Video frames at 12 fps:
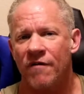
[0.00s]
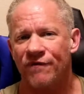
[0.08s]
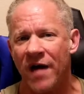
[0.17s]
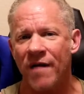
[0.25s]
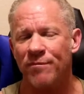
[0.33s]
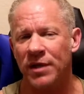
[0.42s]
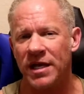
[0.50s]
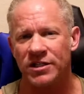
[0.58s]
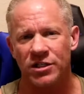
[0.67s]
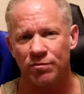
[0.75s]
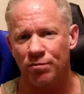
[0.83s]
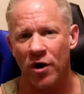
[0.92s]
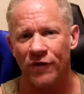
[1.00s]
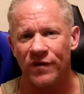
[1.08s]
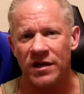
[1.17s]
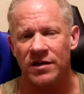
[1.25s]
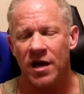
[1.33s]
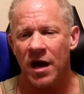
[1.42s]
5 plates is
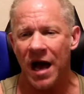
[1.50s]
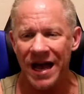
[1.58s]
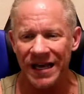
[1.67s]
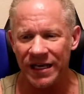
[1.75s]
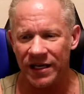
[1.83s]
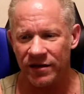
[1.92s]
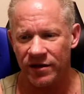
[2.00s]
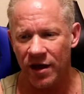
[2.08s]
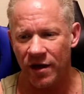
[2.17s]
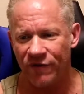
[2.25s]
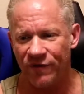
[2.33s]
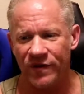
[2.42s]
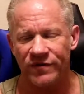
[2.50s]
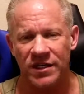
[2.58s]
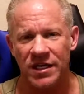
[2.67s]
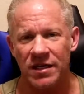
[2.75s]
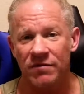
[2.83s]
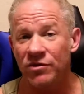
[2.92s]
perfect. I can get
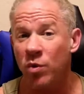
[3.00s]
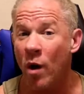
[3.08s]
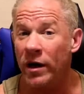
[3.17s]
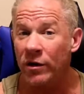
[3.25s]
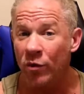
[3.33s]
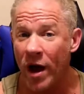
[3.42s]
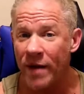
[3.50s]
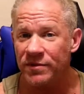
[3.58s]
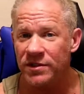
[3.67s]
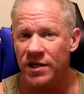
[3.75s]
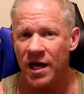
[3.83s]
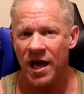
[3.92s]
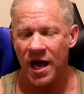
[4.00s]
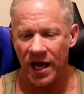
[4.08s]
15, 20 reps,